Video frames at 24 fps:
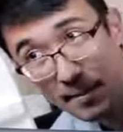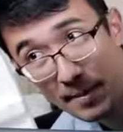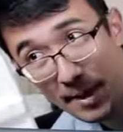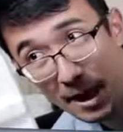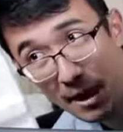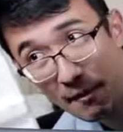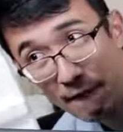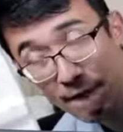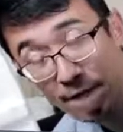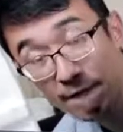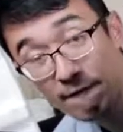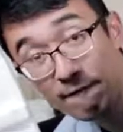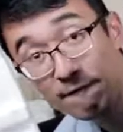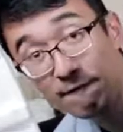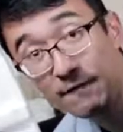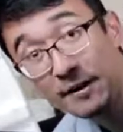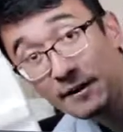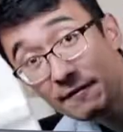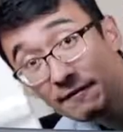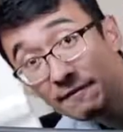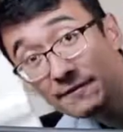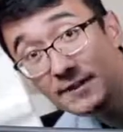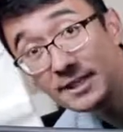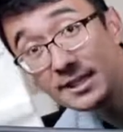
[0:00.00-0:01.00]
about
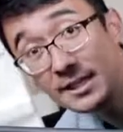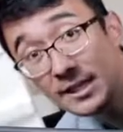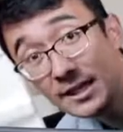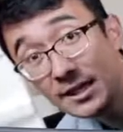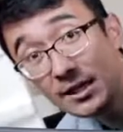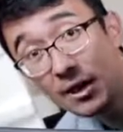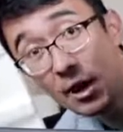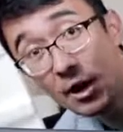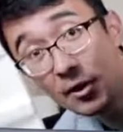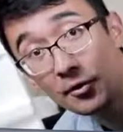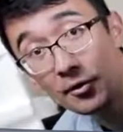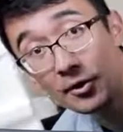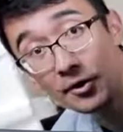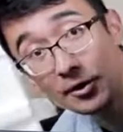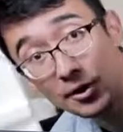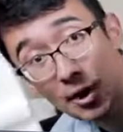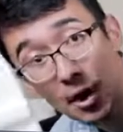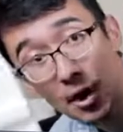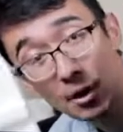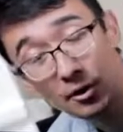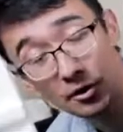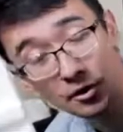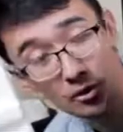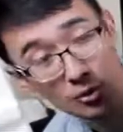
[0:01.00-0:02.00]

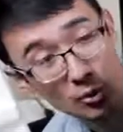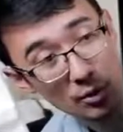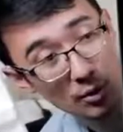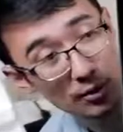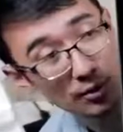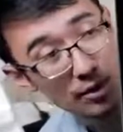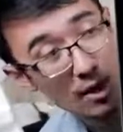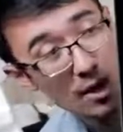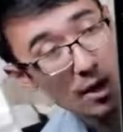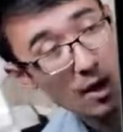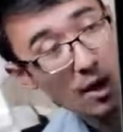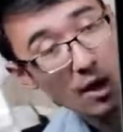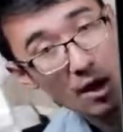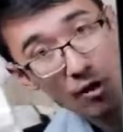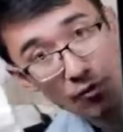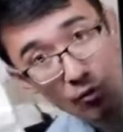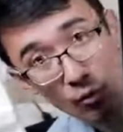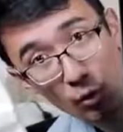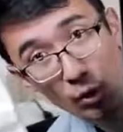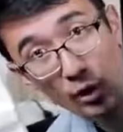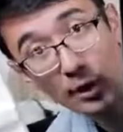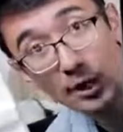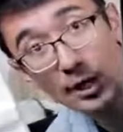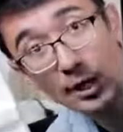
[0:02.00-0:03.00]
$1,500 worth of
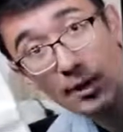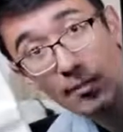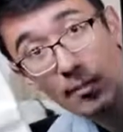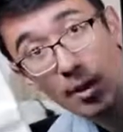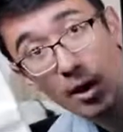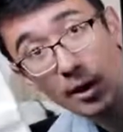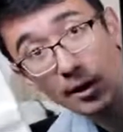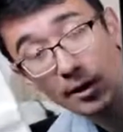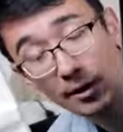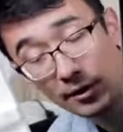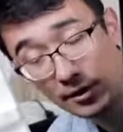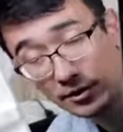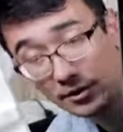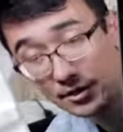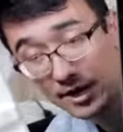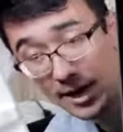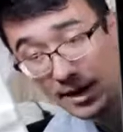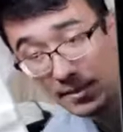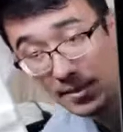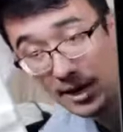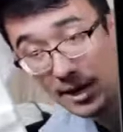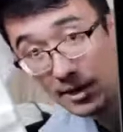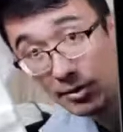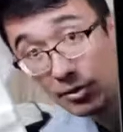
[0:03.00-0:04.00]
working monitors that
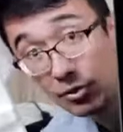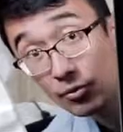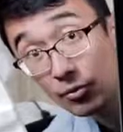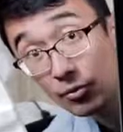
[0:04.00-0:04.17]
I paid